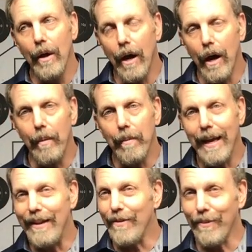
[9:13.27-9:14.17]
um,
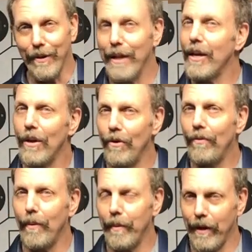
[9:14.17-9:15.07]
it's really
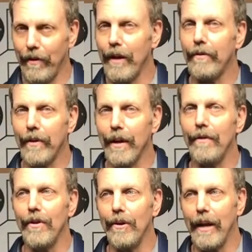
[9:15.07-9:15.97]
useful because that'll start giving you